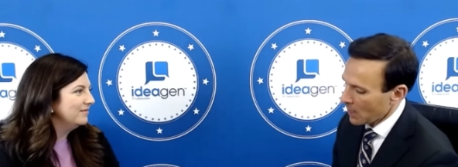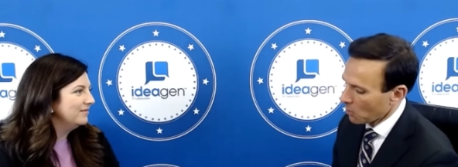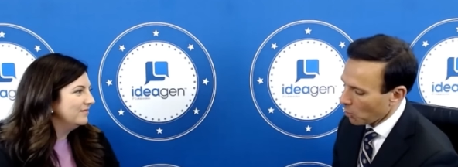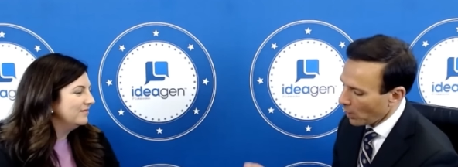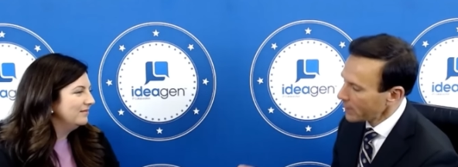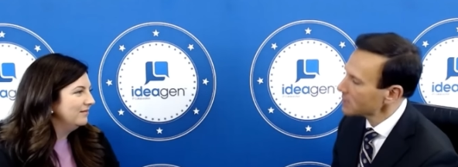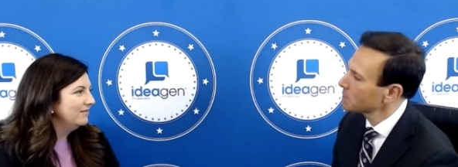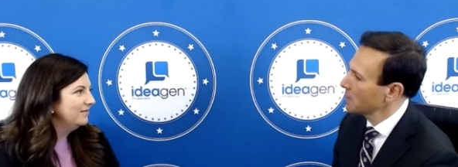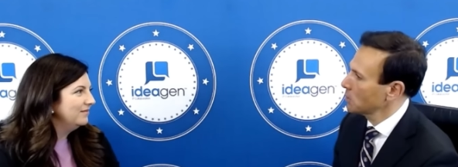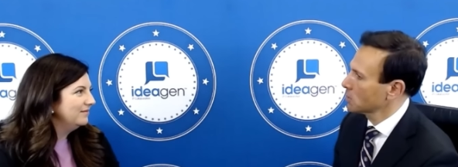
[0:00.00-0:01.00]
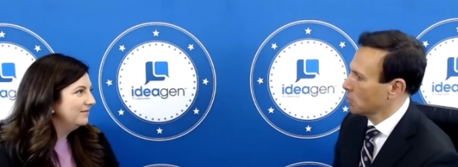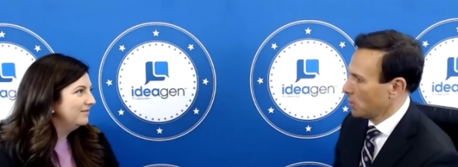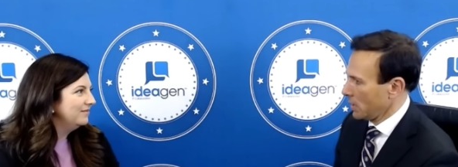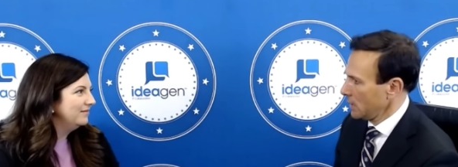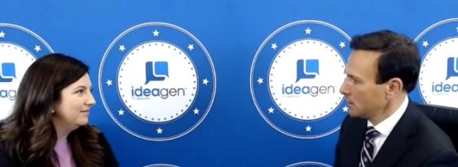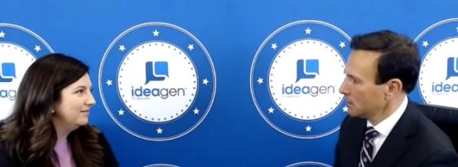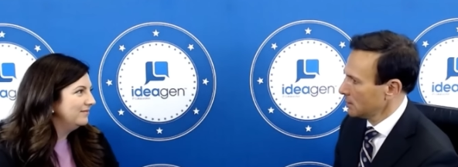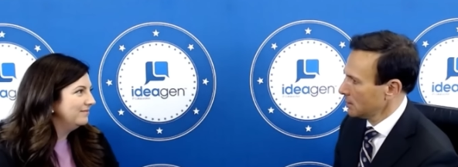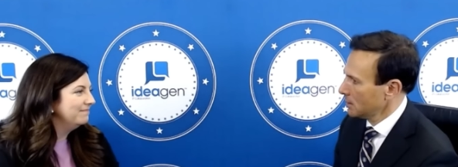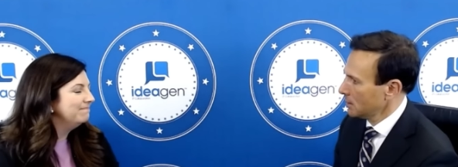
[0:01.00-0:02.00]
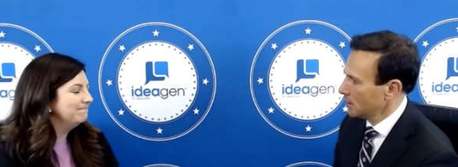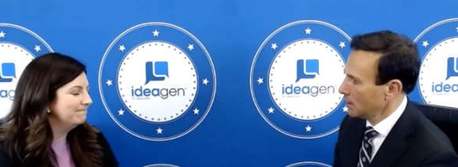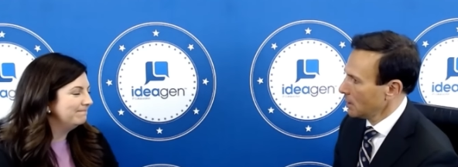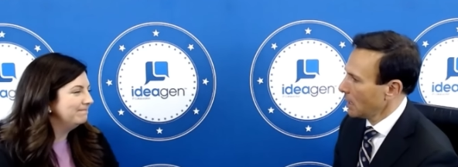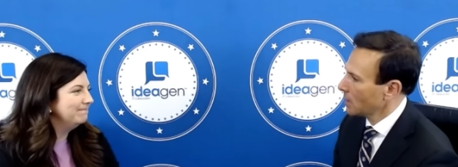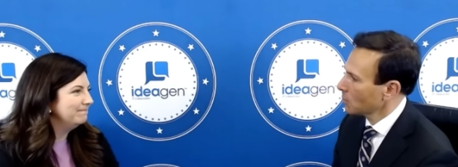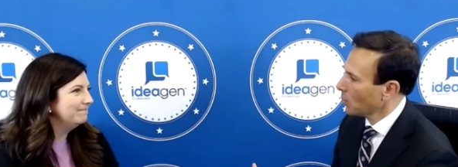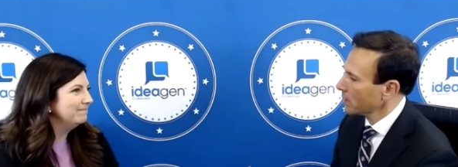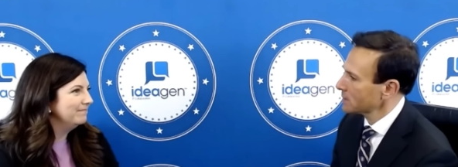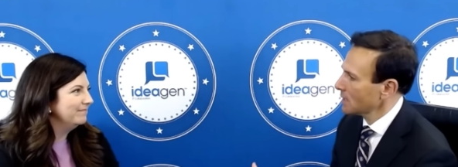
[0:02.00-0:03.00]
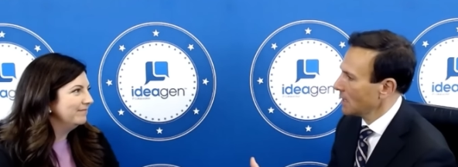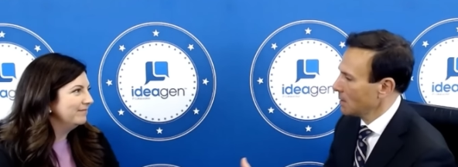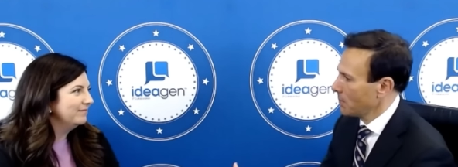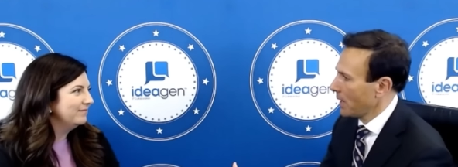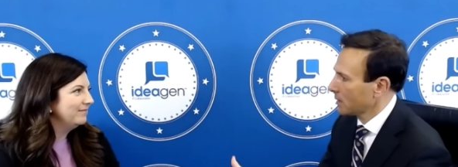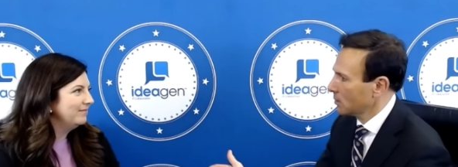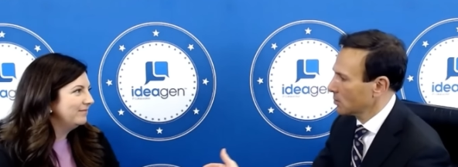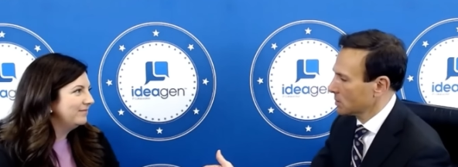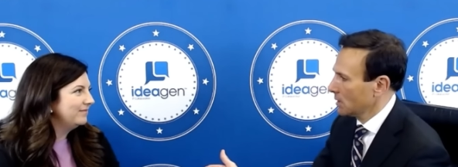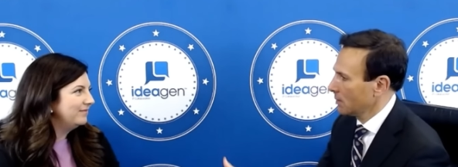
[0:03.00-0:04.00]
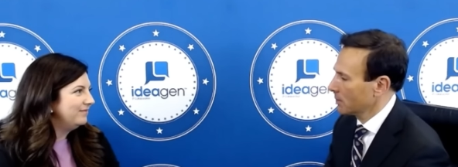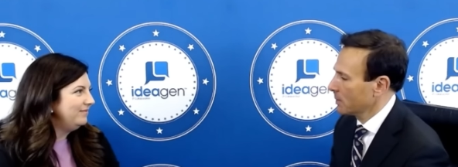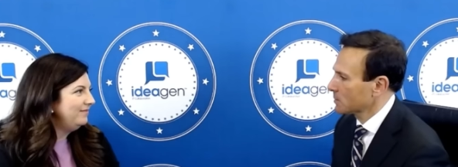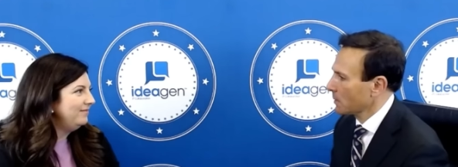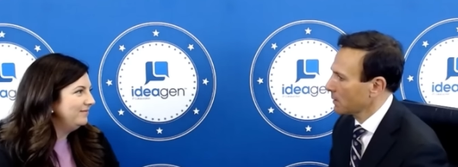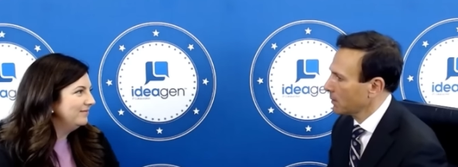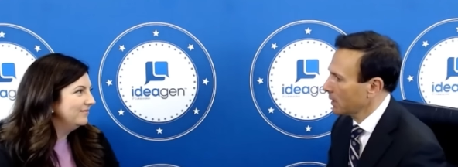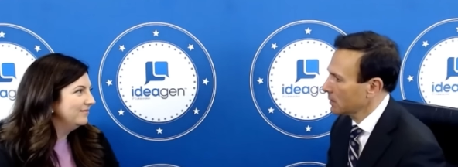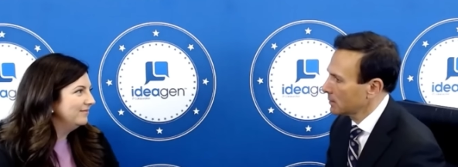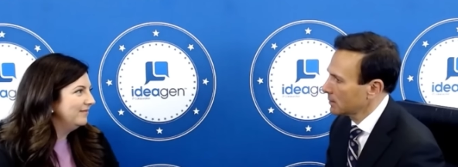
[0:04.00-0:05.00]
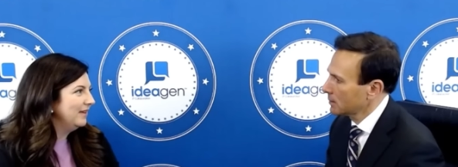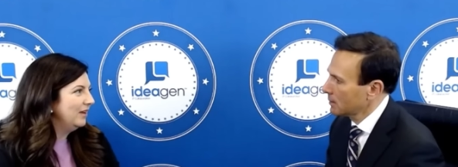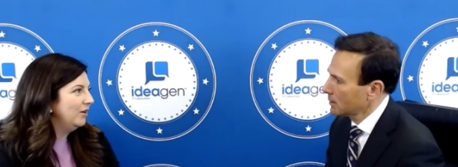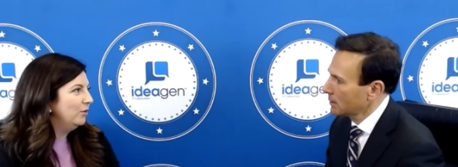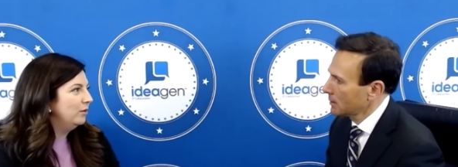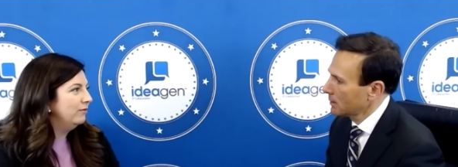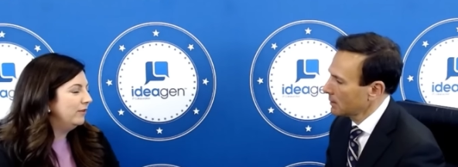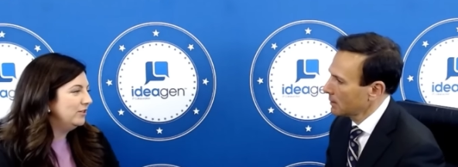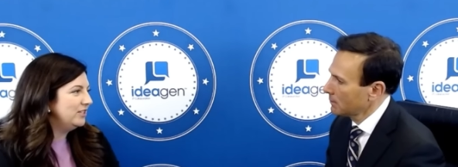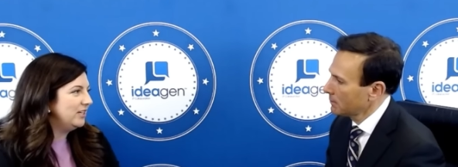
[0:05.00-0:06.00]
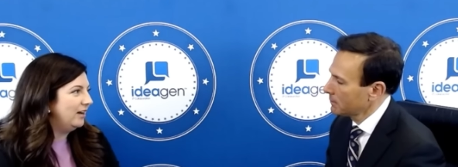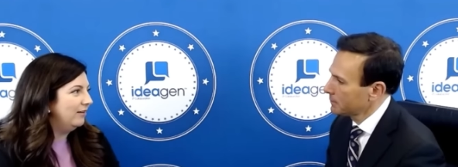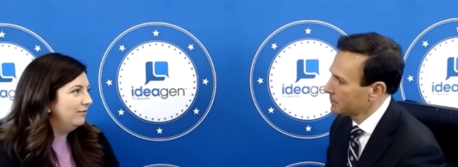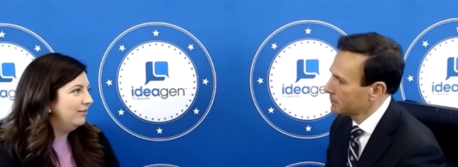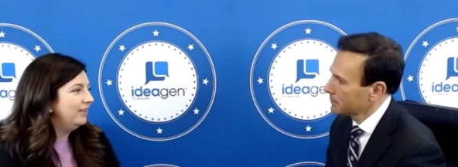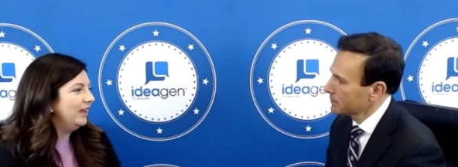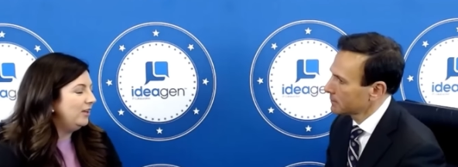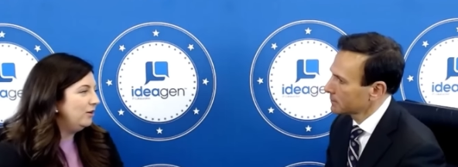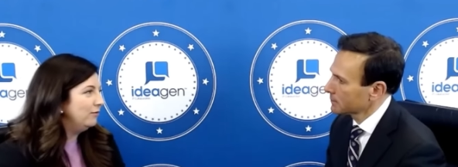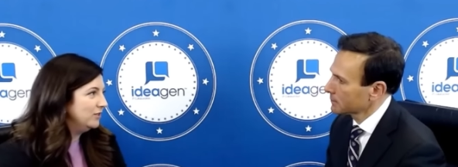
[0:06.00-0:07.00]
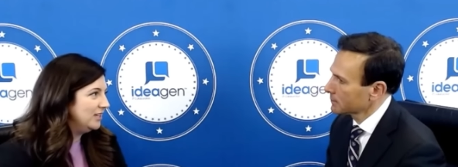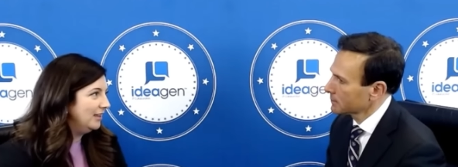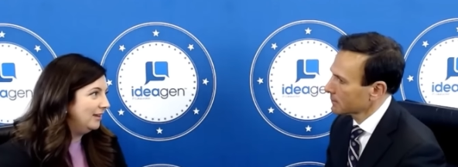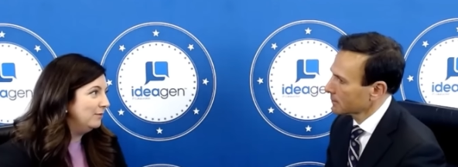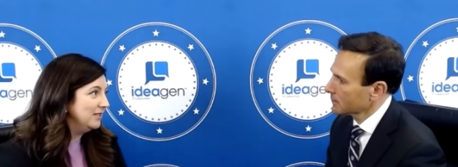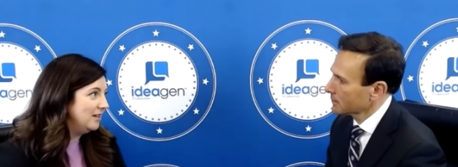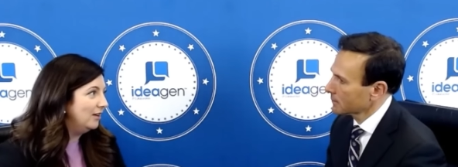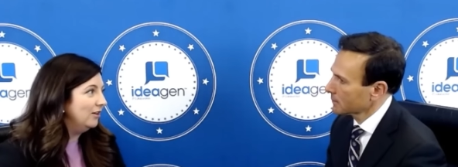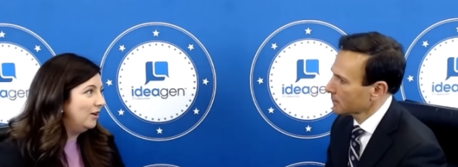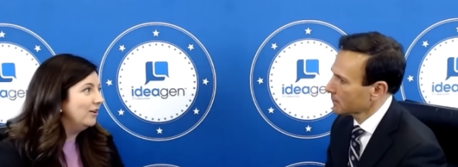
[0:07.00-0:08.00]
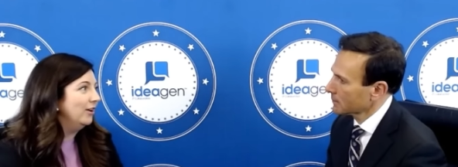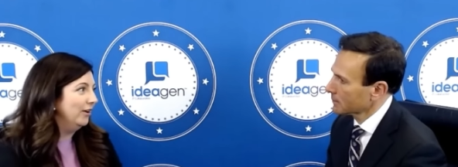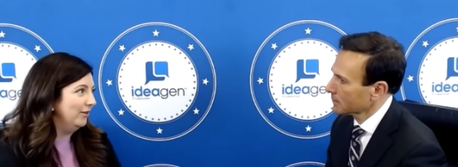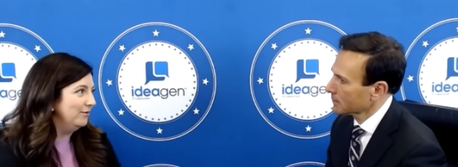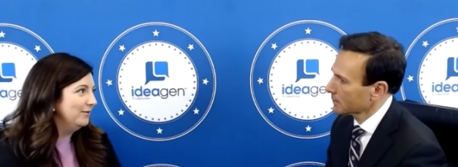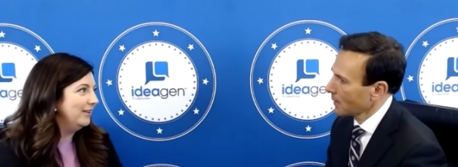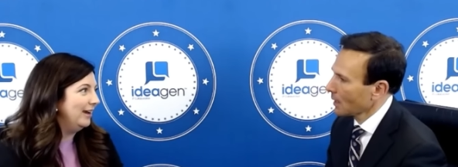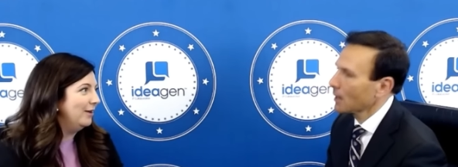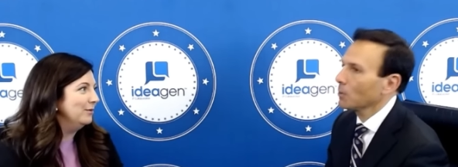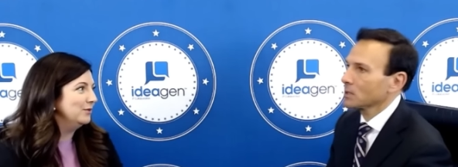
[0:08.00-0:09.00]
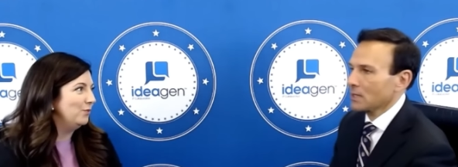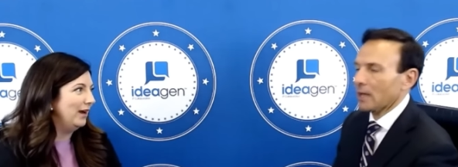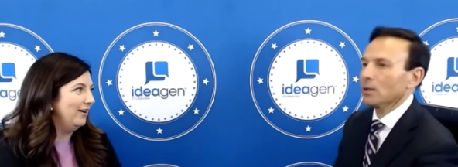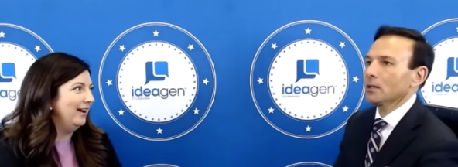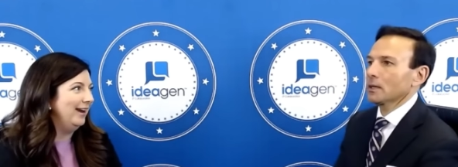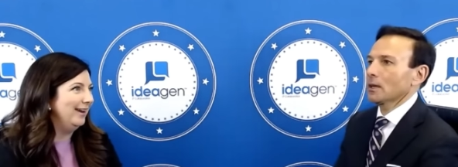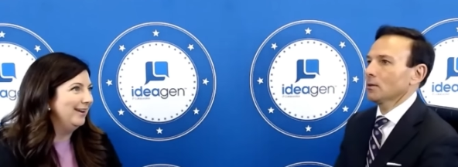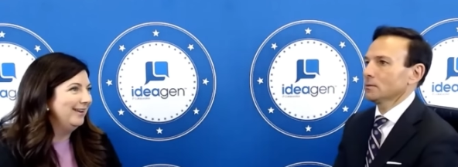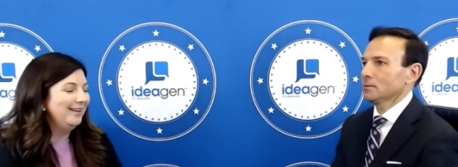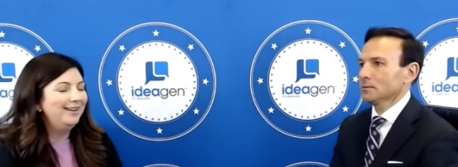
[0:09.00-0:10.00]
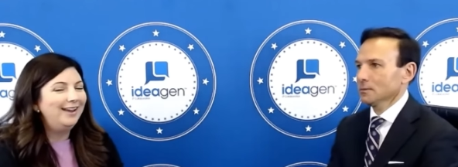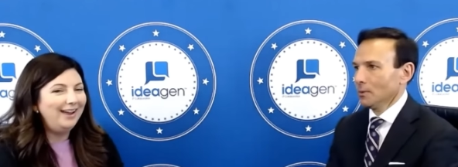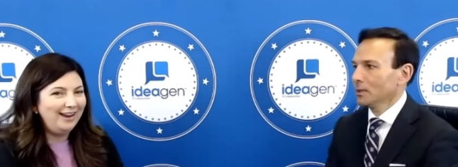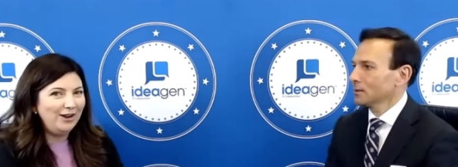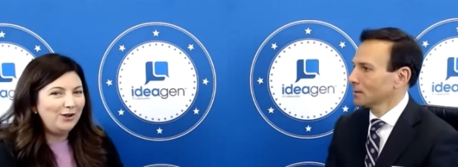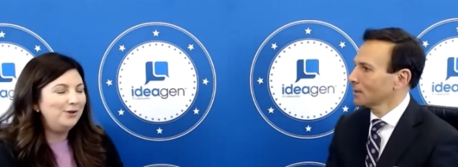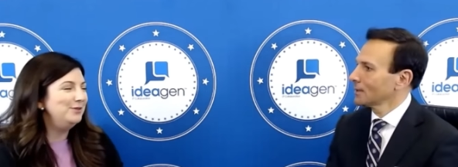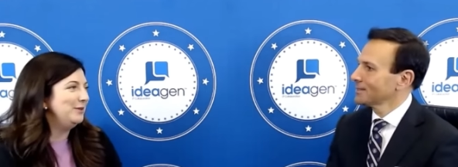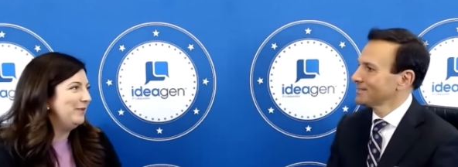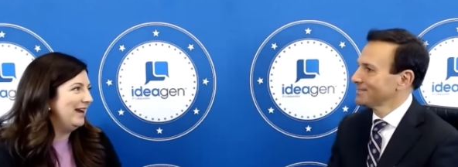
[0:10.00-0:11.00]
Speaker 1: What has been your journey, and what is the impact that you're seeing from this pipeline?
Speaker 2: Well, first off, thank you for saying that it was not long ago that I it was, was not long ago. I HOSA